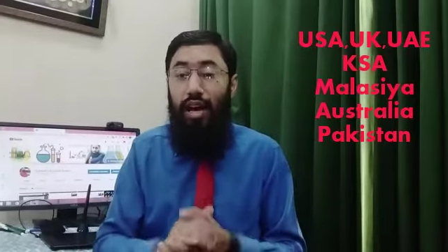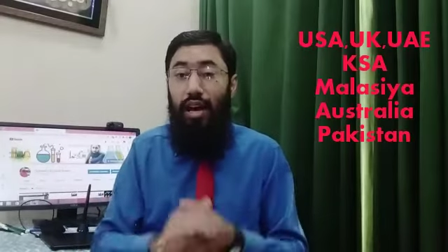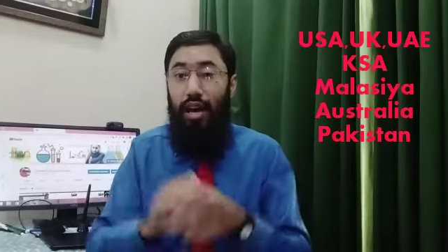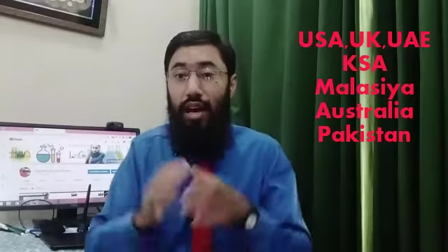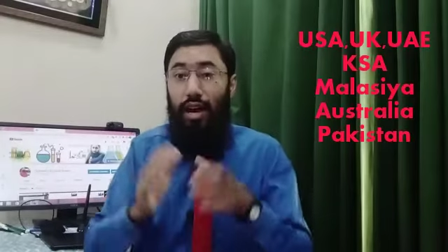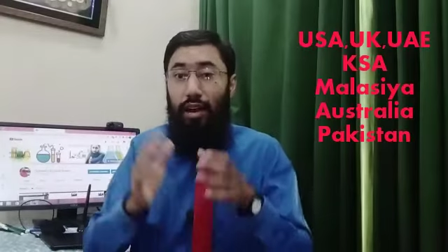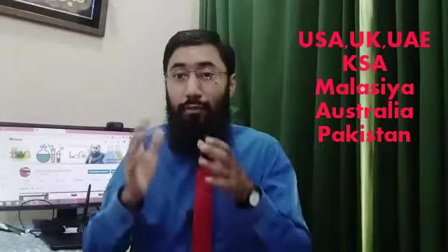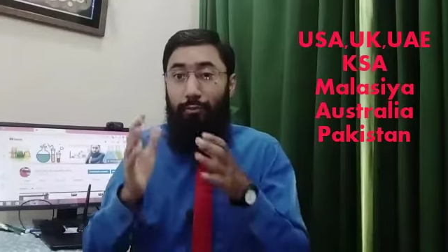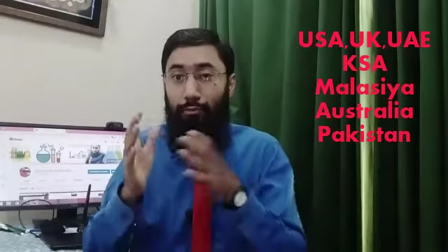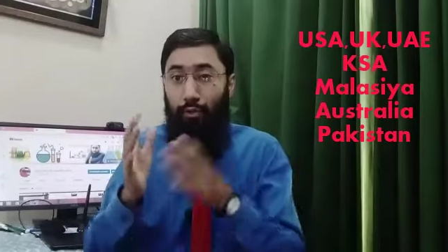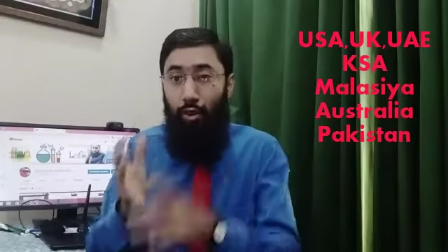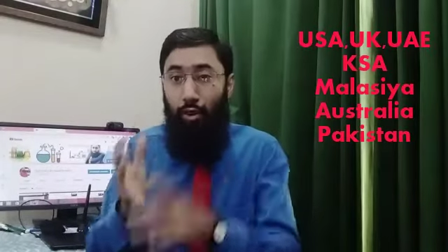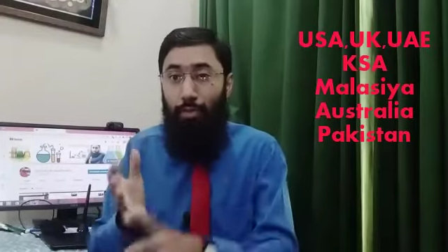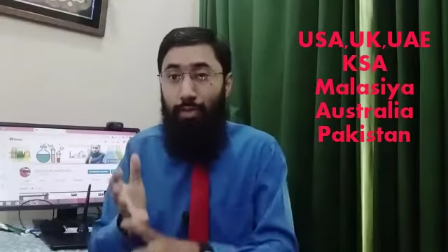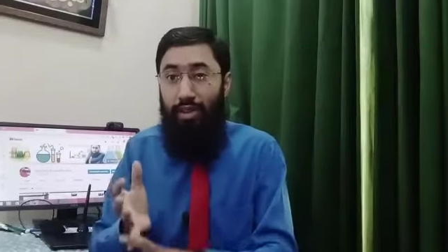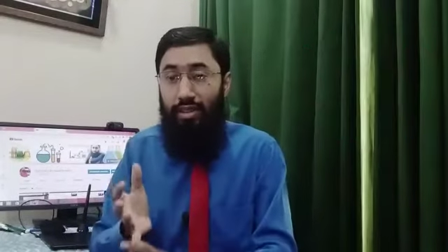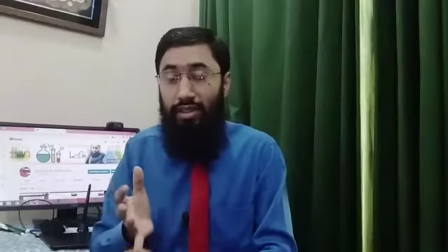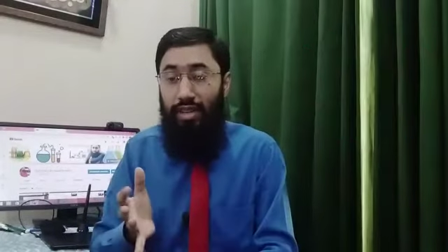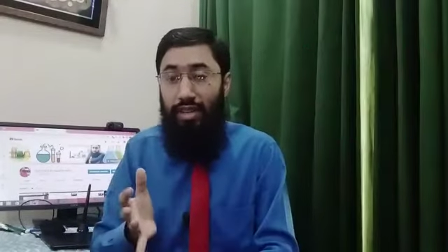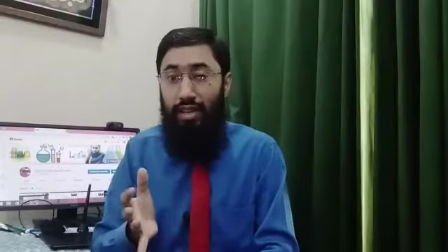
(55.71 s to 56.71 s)
I have
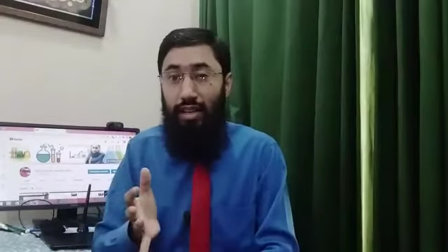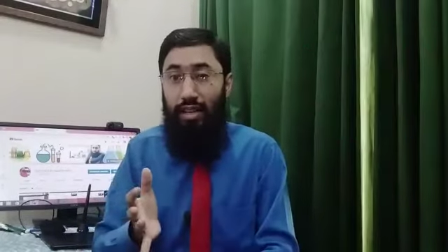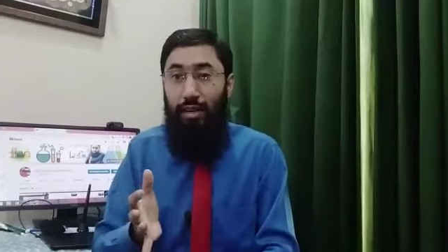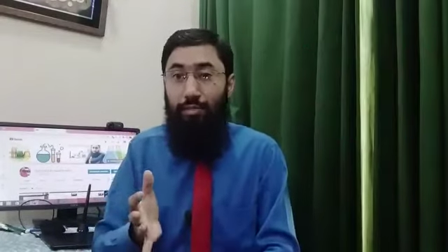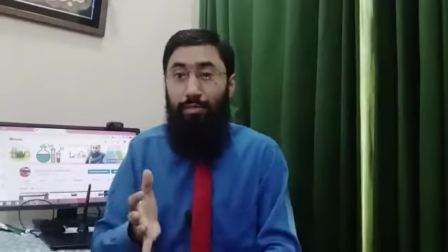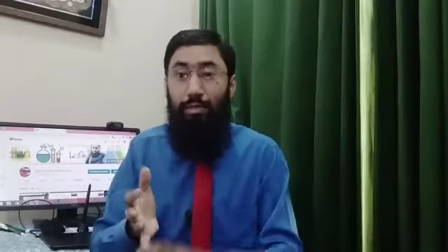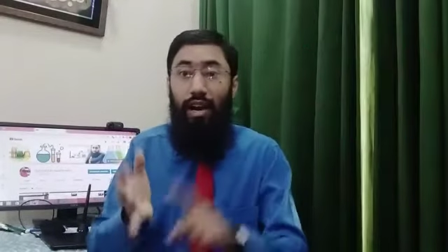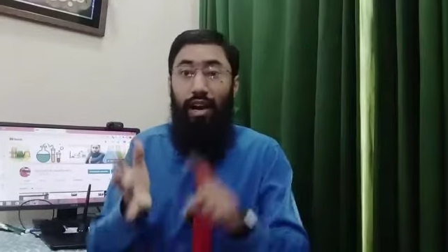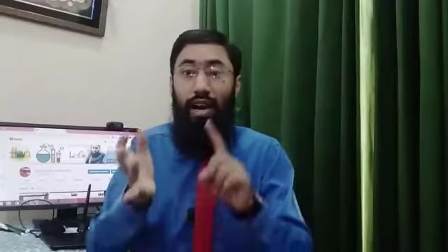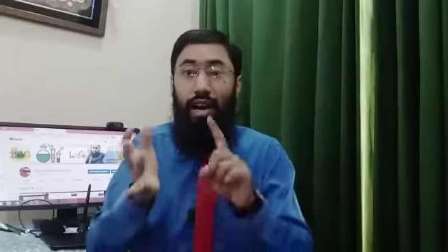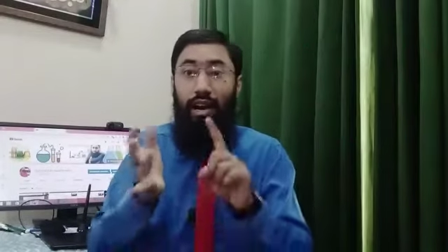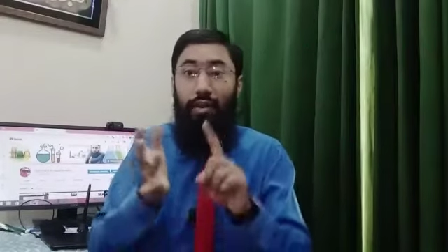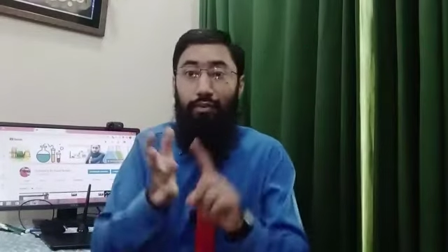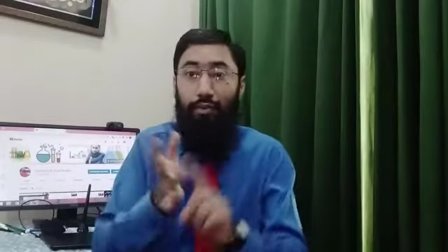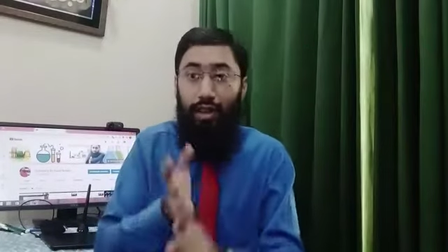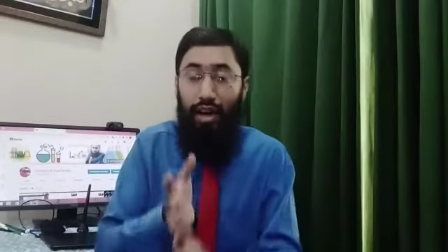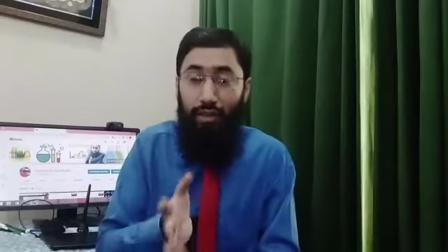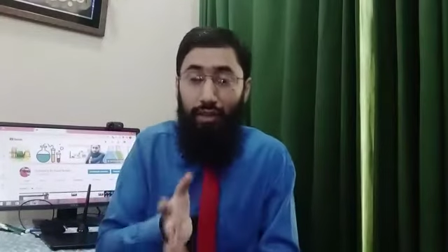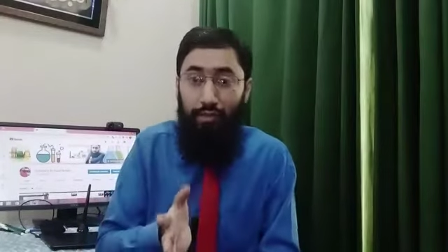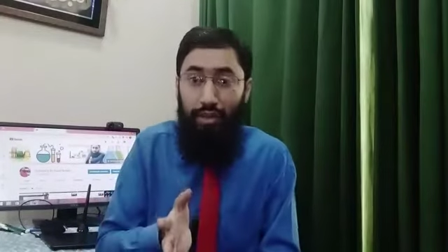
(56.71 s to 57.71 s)
proper setup. I have
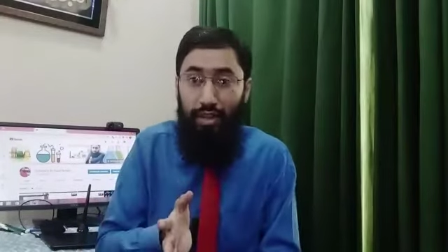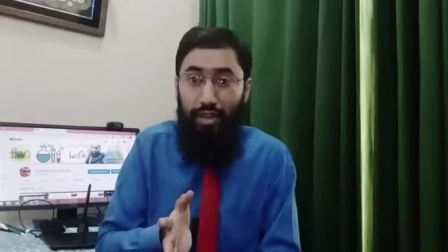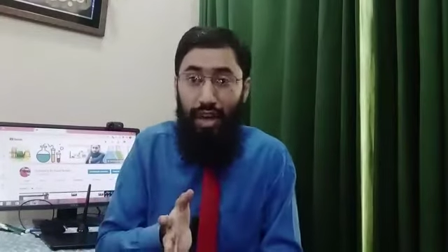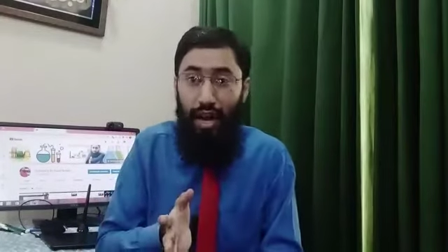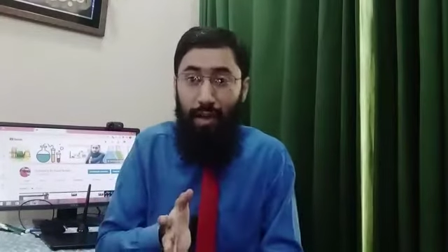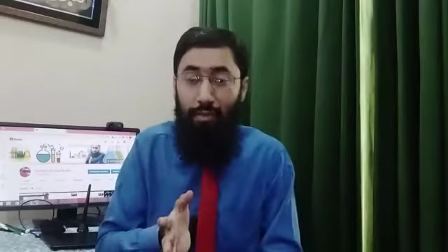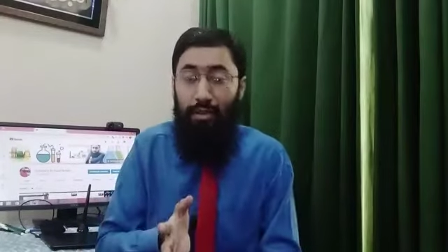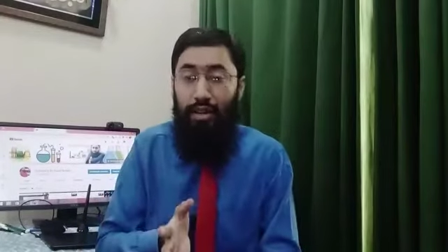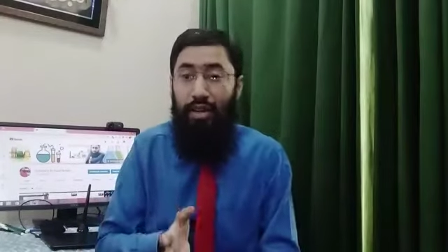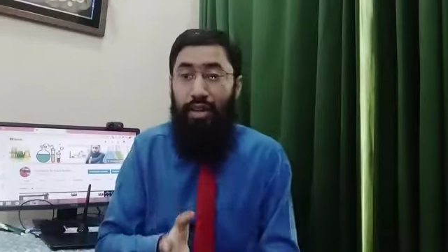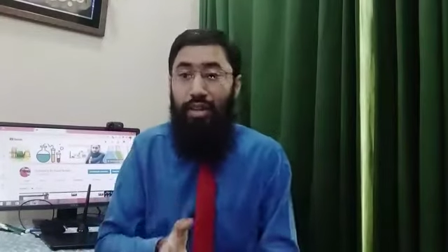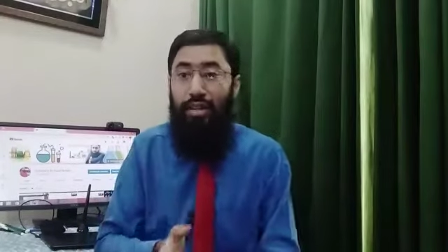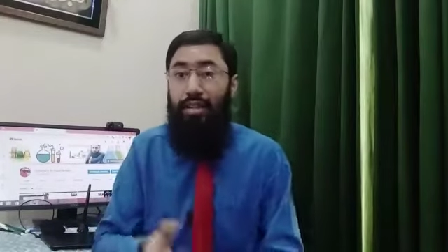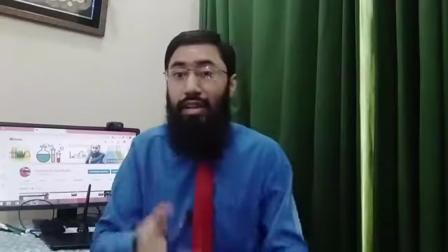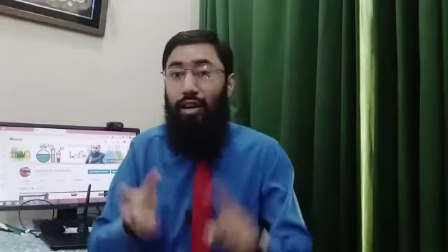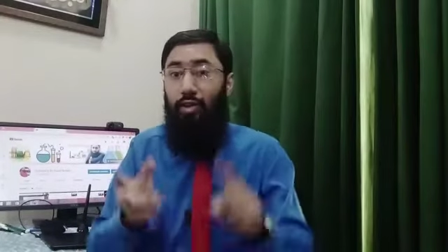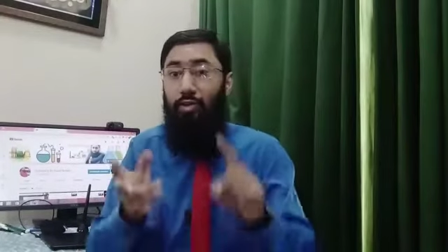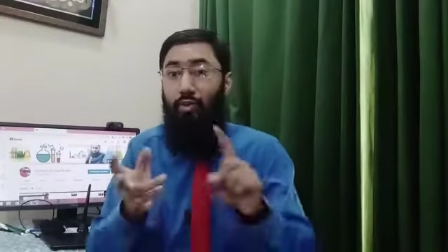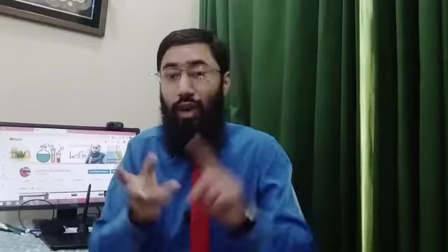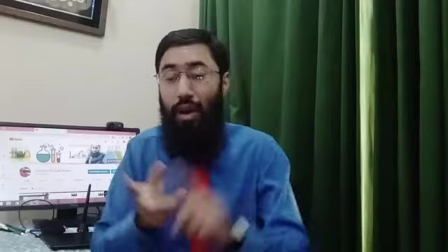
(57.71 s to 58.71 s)
graphic tablet
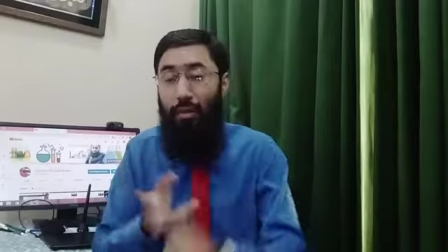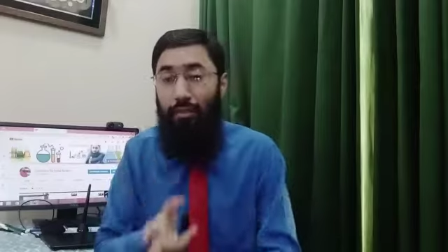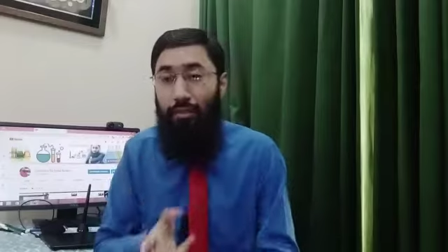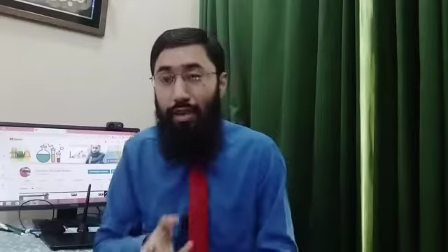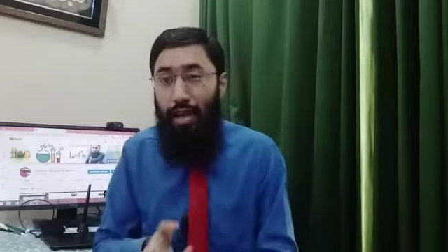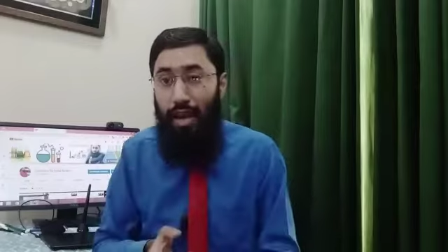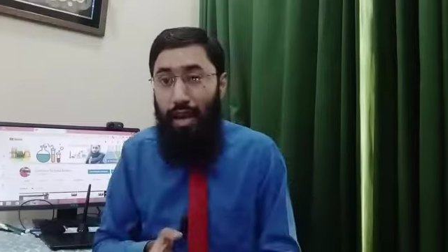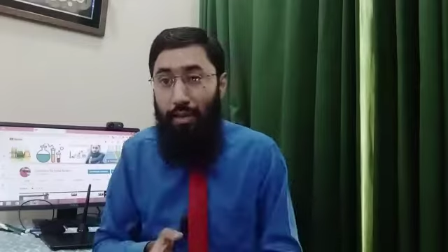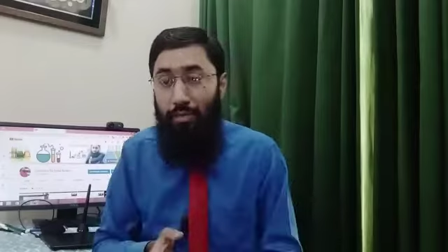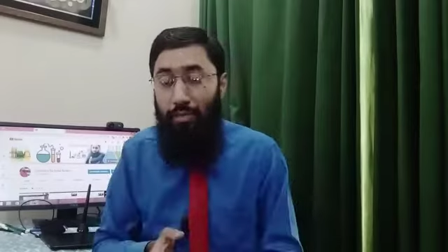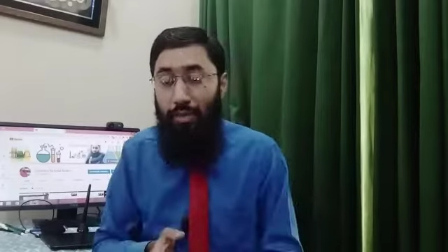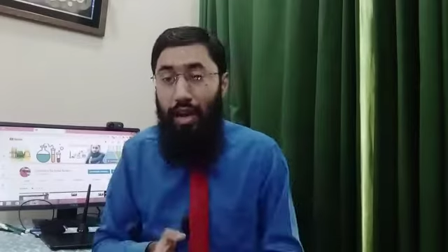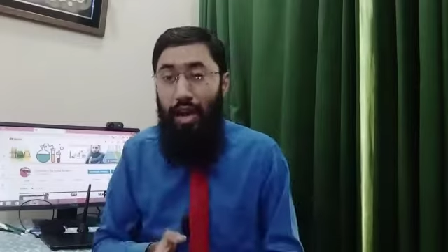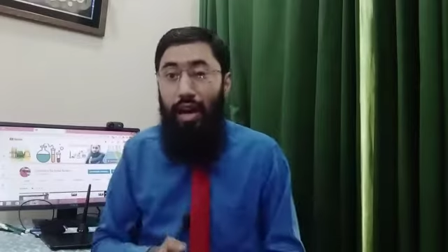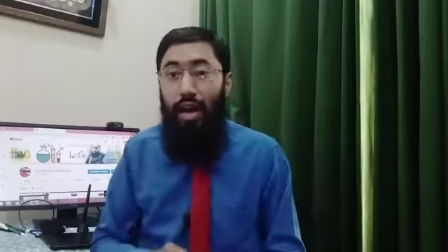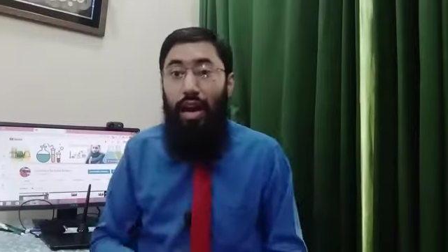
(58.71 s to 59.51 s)
and webcam,